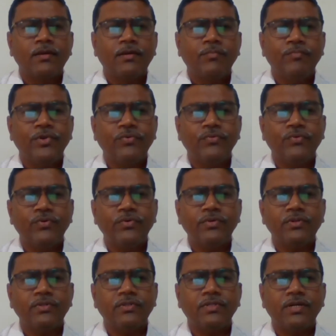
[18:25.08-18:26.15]

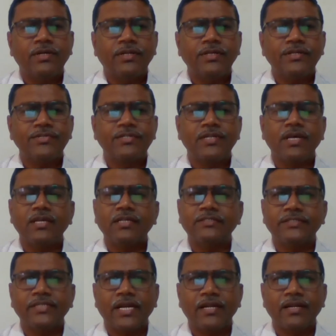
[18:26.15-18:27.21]
Before the dust
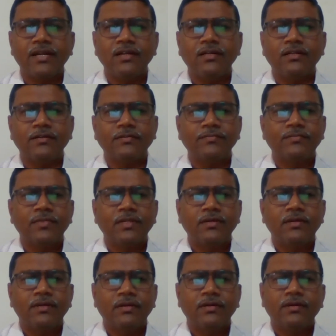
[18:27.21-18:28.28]
settled,
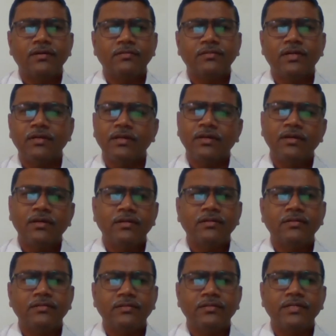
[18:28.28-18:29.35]

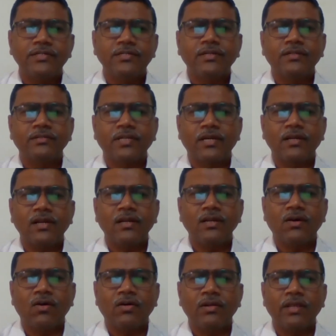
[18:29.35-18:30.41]
dust settled
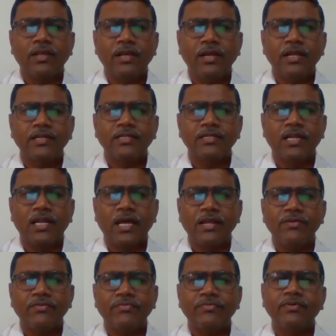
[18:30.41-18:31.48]
on English
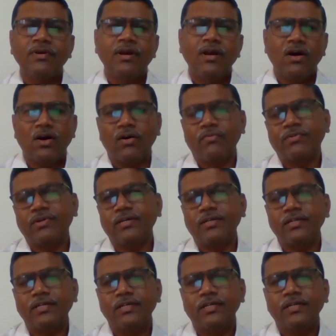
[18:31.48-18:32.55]
life
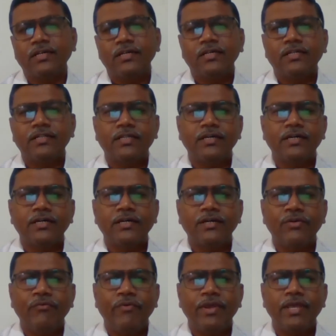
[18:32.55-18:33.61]
after
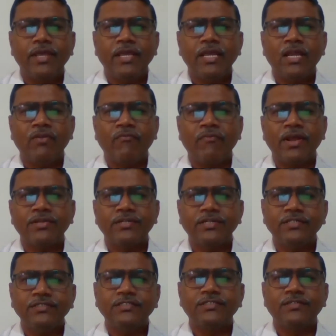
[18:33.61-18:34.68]
the Viking
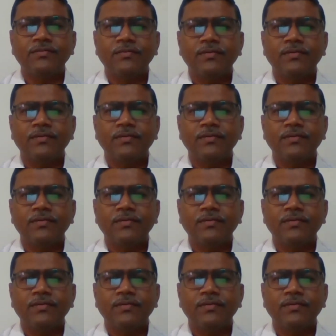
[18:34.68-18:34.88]
invasions,